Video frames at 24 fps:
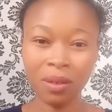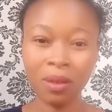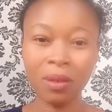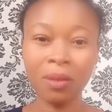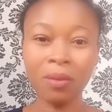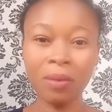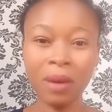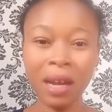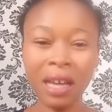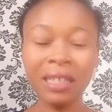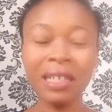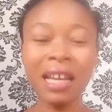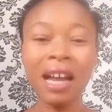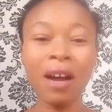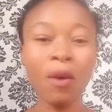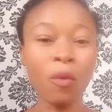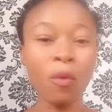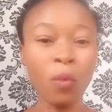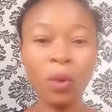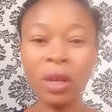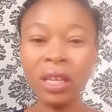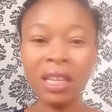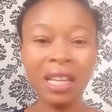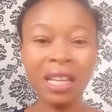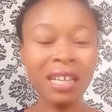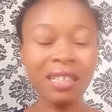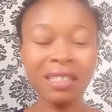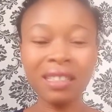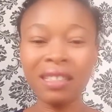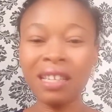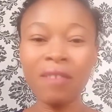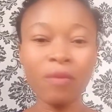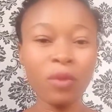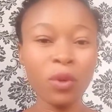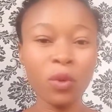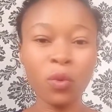All right? And
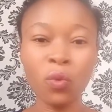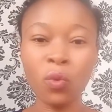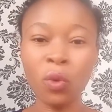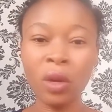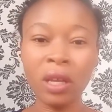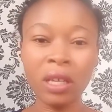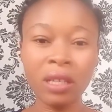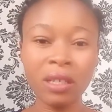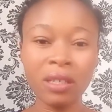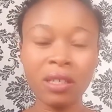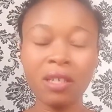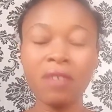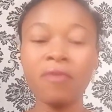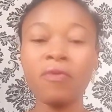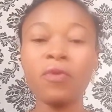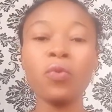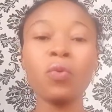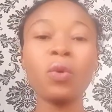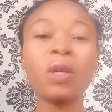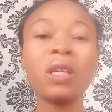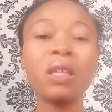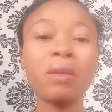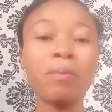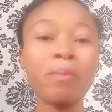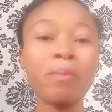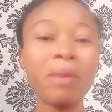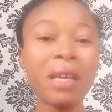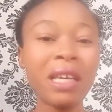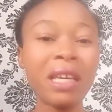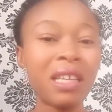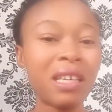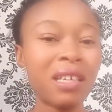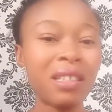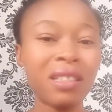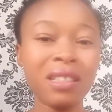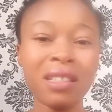winners never quit. If you want to
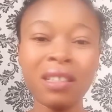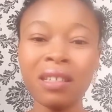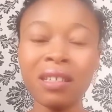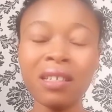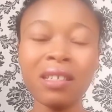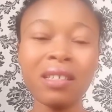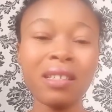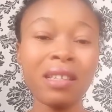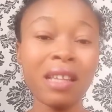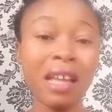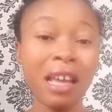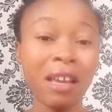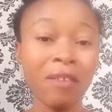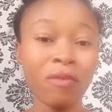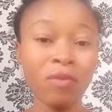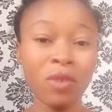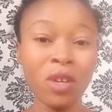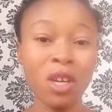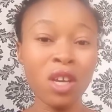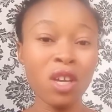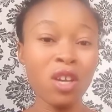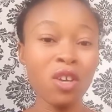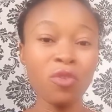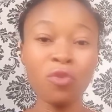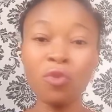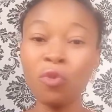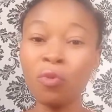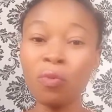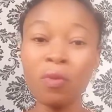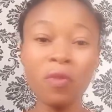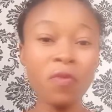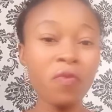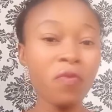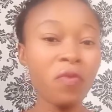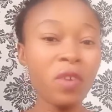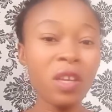make it in this life, you'll
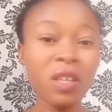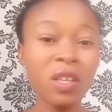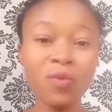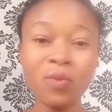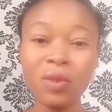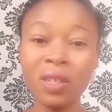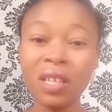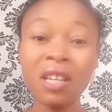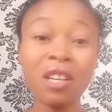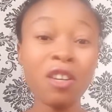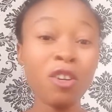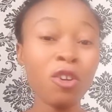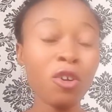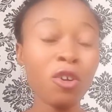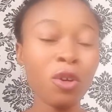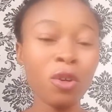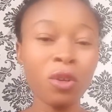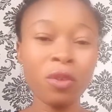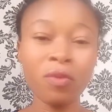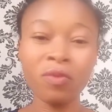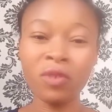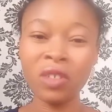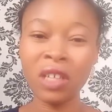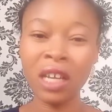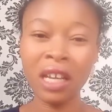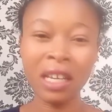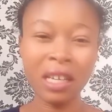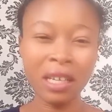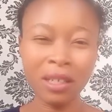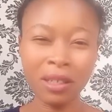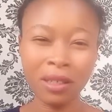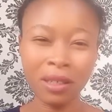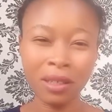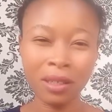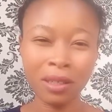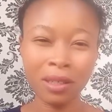be faced with a lot of
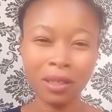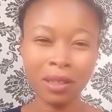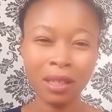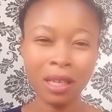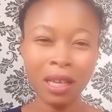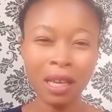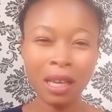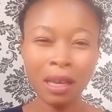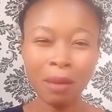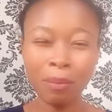challenges.